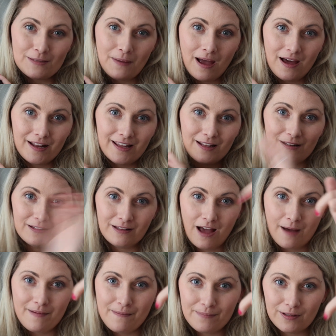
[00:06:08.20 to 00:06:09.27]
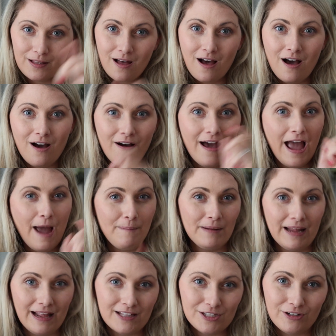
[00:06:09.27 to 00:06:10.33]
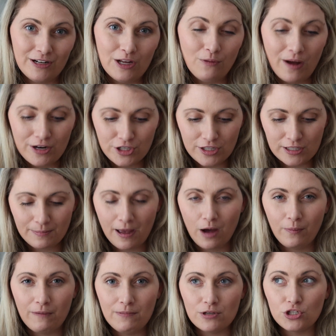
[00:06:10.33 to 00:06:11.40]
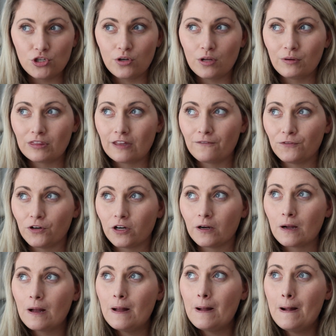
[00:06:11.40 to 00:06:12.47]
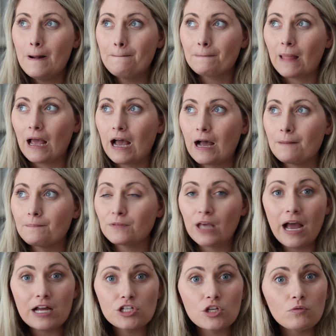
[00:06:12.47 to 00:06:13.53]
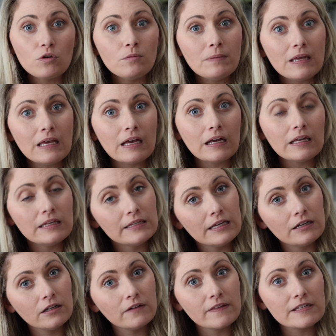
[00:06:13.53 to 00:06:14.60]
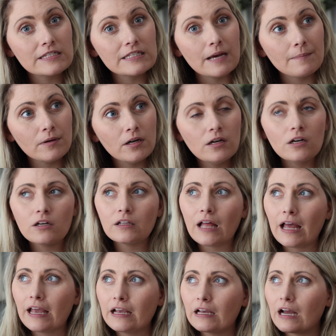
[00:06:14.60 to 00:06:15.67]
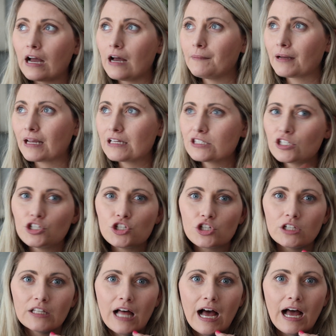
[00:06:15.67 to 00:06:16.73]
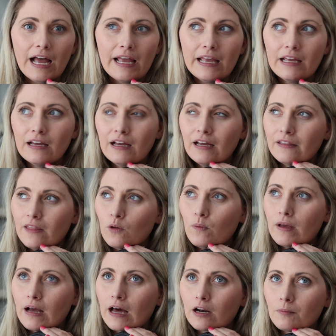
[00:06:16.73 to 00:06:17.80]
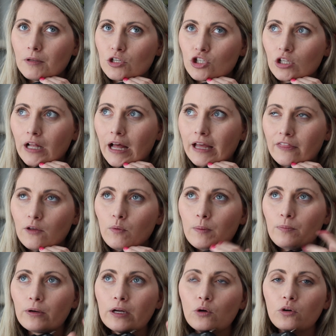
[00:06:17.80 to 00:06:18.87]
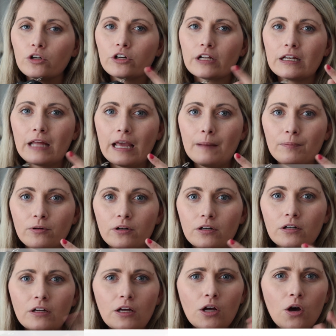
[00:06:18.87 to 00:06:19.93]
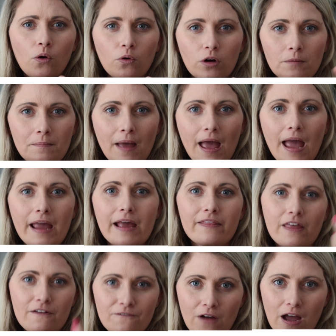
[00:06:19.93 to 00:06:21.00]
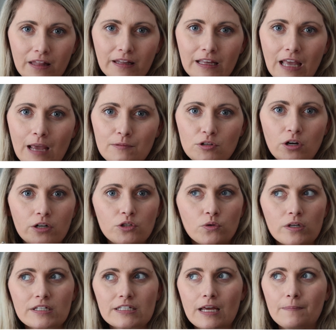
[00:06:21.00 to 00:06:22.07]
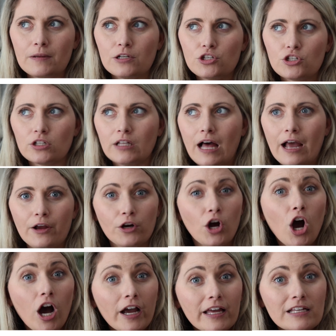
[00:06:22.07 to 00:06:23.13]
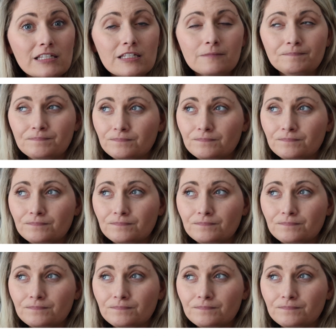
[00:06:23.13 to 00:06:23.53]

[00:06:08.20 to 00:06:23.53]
about it, comment below. Happy to answer any questions about it. We've been shooting with it for gosh, it will be a year this summer, or like, I guess in July. I think we got them in July. I think we pre-ordered in April or May, and they finally came to our doorstep in July or August.